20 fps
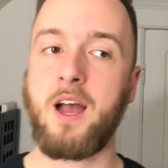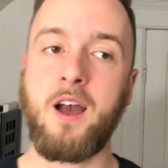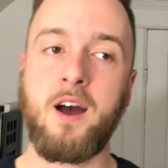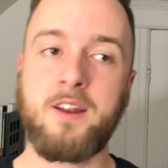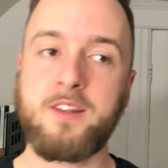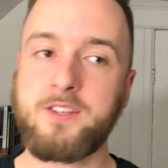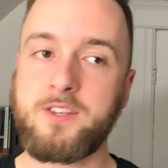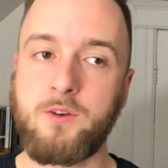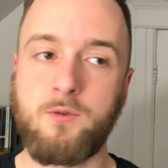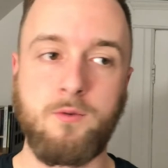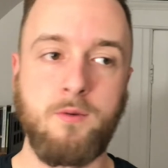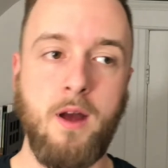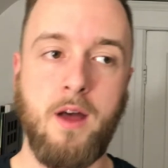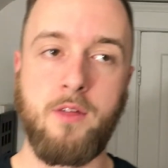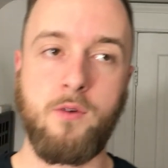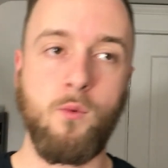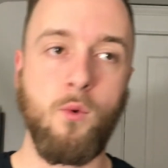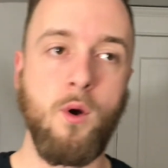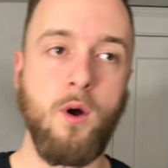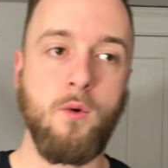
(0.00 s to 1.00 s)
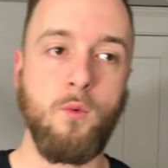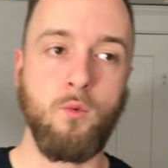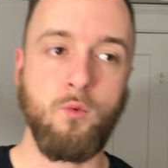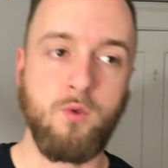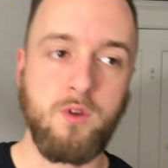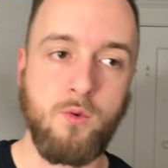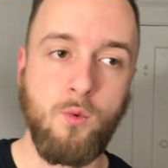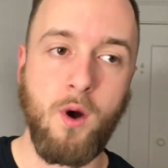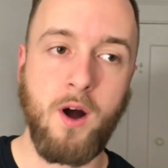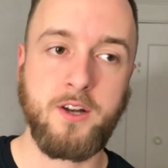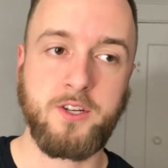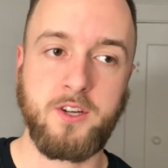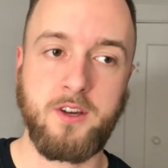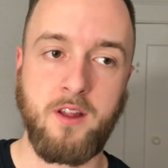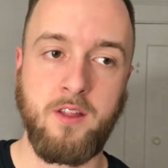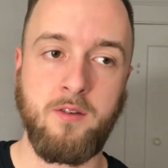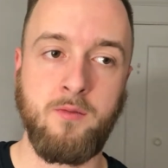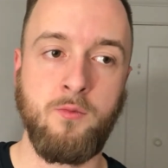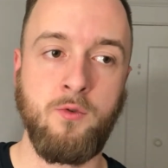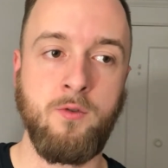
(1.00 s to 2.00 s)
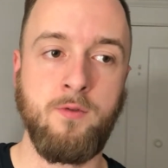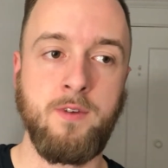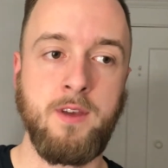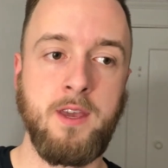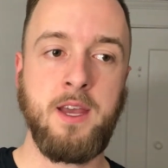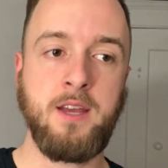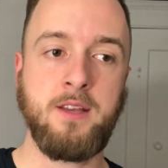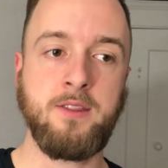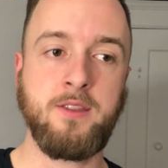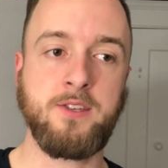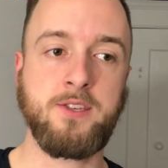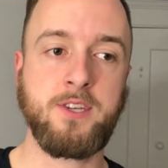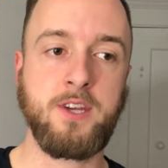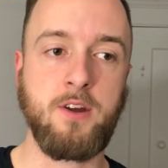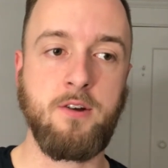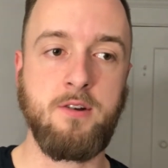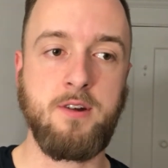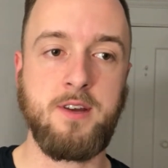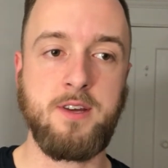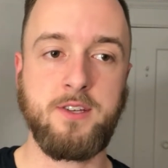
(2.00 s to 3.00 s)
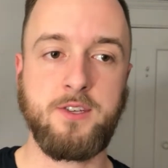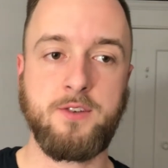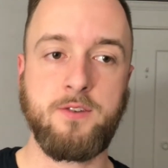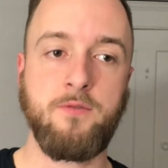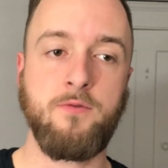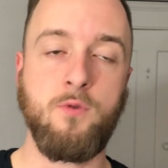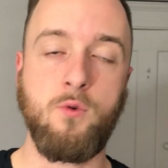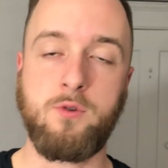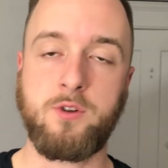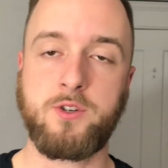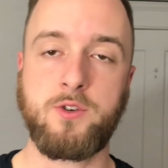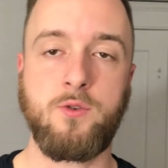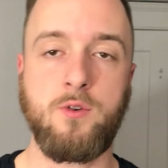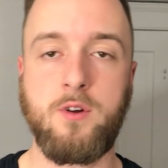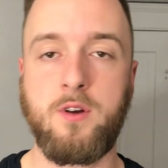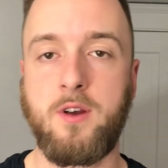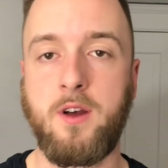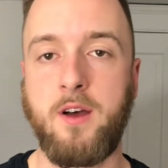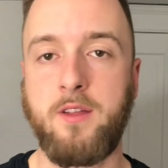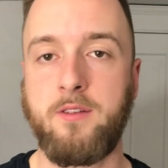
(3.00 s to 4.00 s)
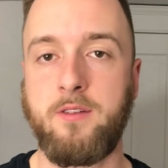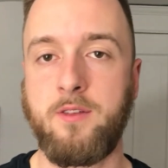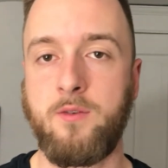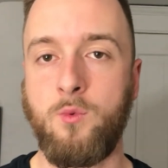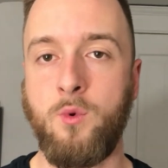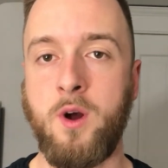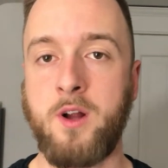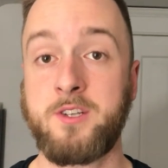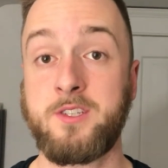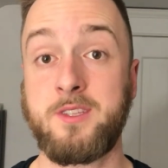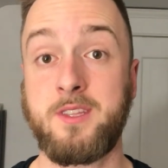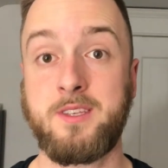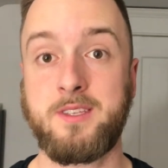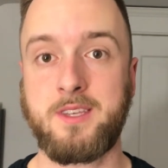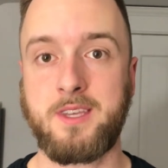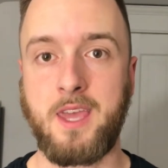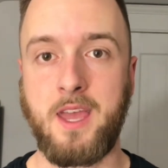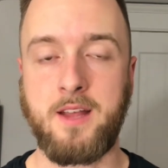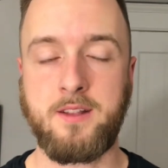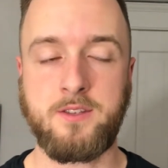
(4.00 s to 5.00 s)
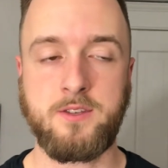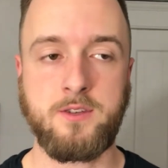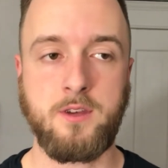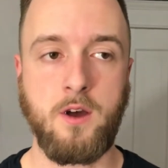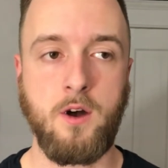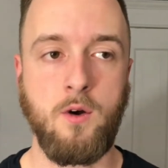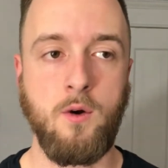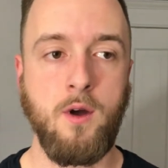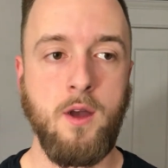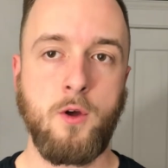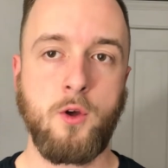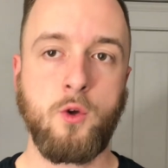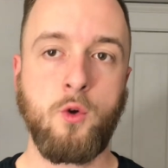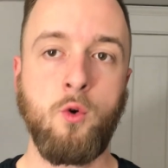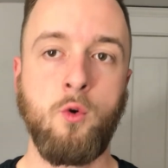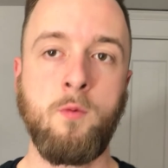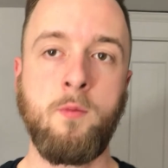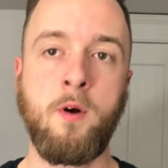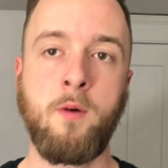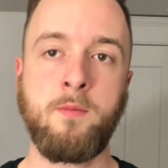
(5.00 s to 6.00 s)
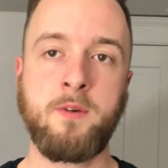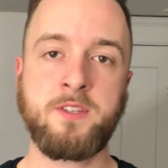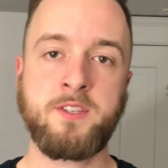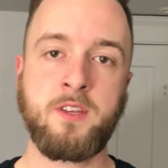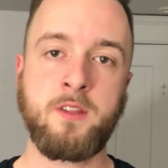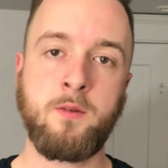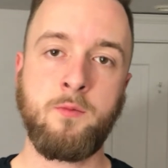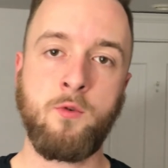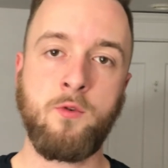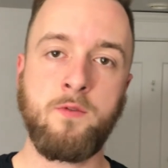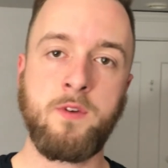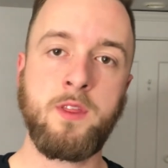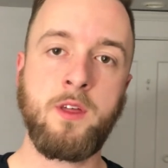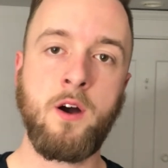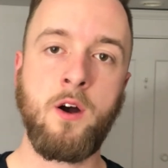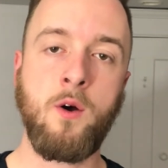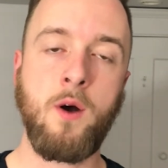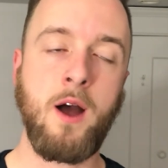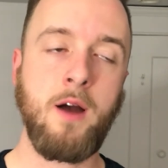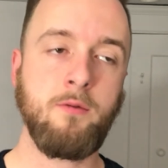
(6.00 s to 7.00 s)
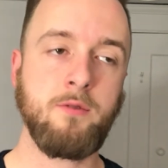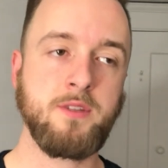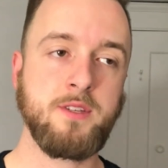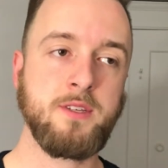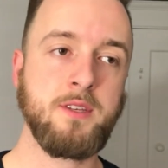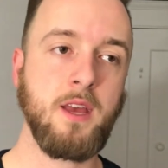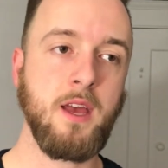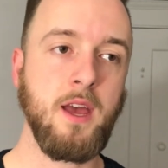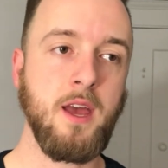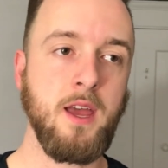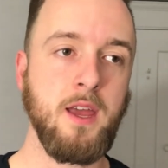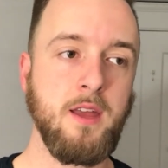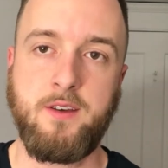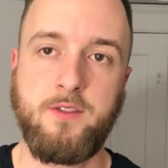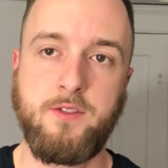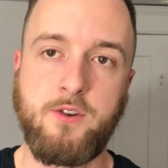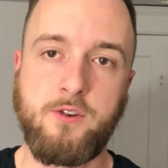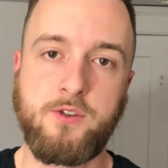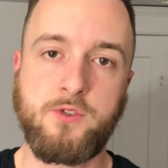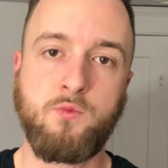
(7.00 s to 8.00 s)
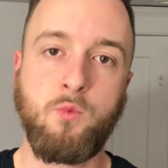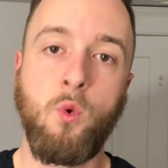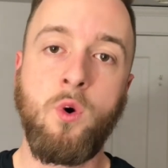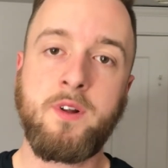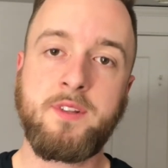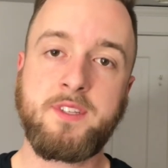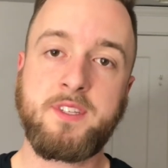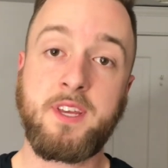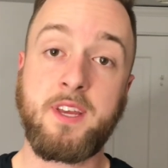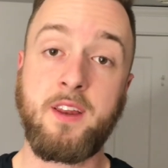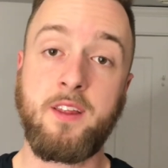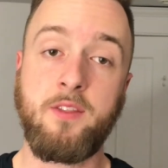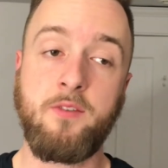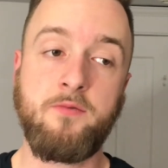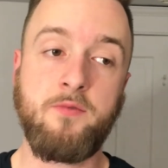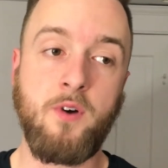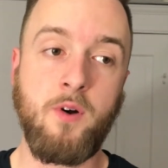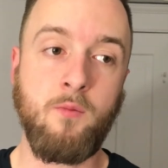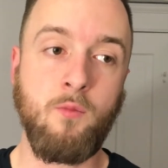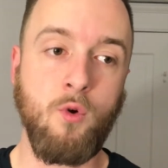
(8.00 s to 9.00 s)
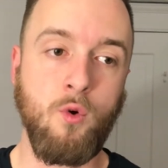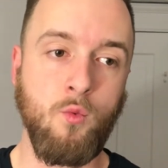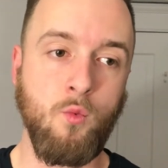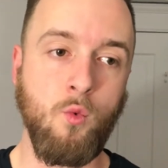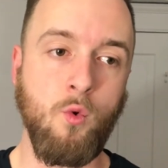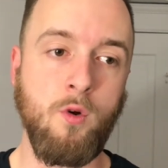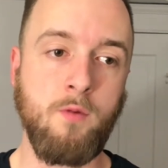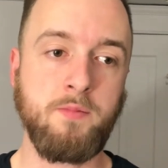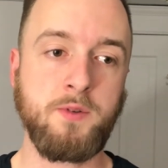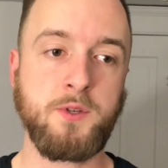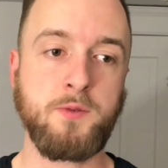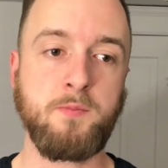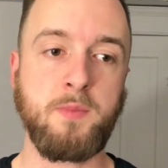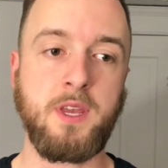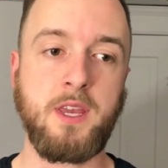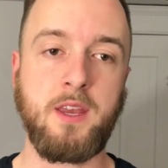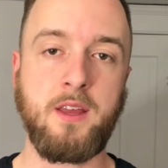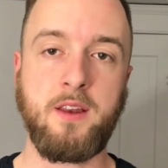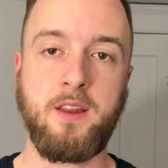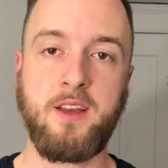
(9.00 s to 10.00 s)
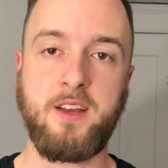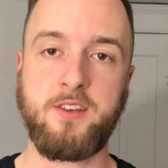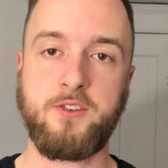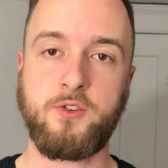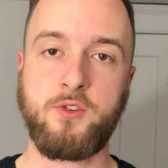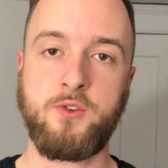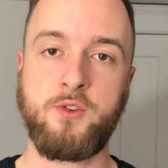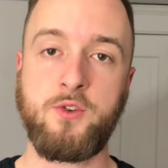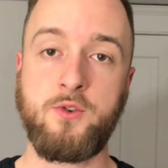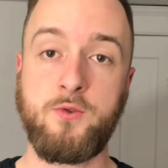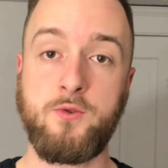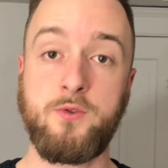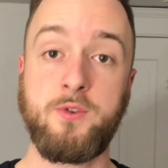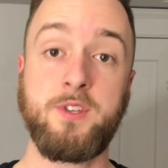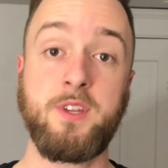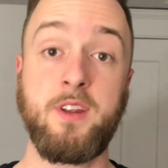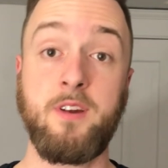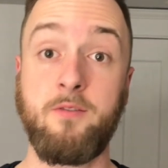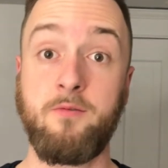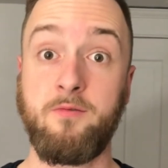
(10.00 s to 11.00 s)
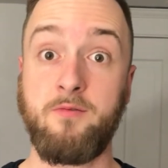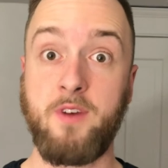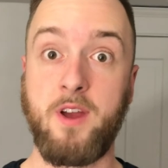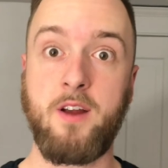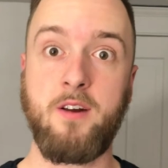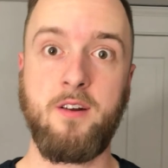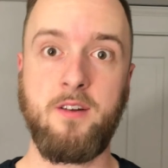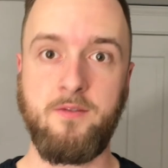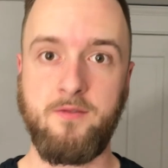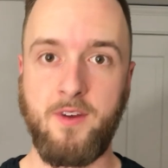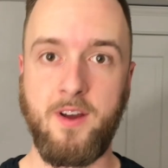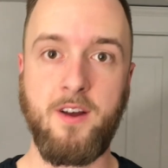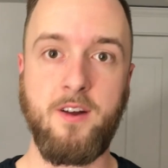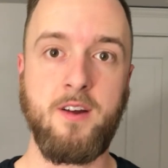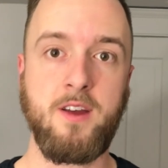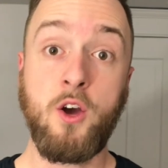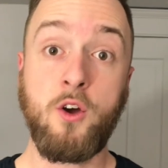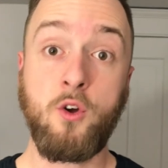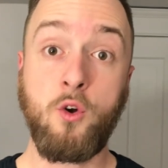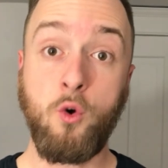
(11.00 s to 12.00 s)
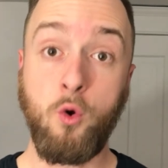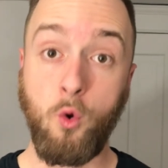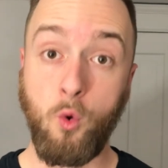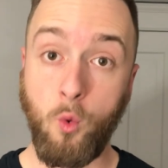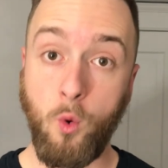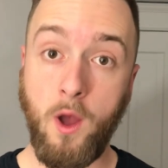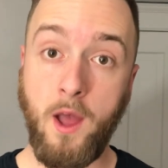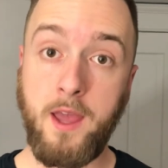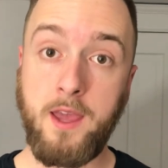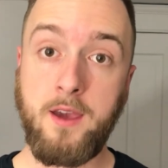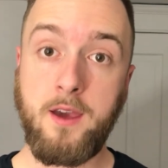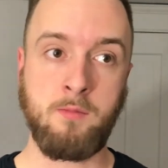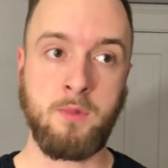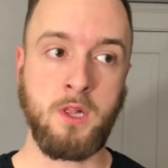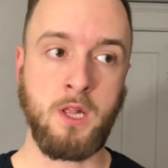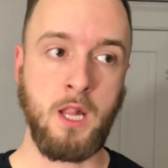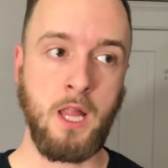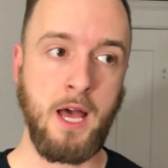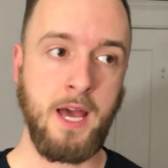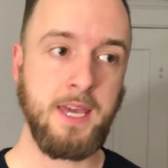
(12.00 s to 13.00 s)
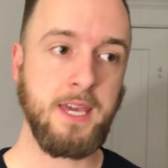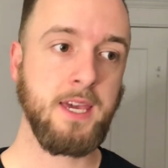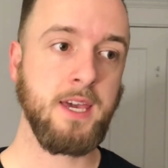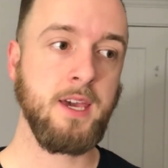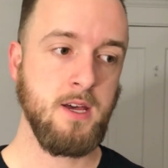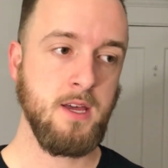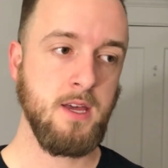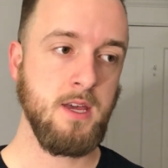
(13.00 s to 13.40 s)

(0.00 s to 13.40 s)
honestly would rather rewatch another movie in the series for sure, other than watching this again. So, cool moments in the movie, though. I would say there's one scene in the film where warp speed is used in a very, very cool way, like